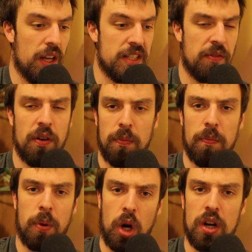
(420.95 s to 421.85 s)
different
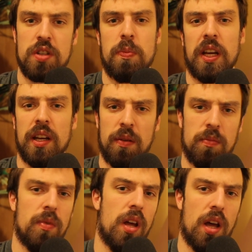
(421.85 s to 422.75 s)
parts, picking up
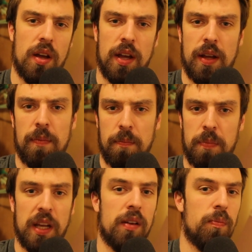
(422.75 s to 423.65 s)

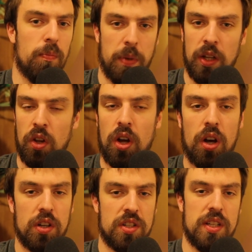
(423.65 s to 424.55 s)
big
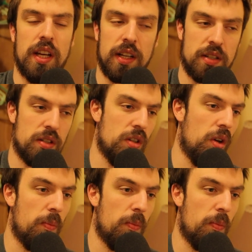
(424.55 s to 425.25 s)
logs, sticks,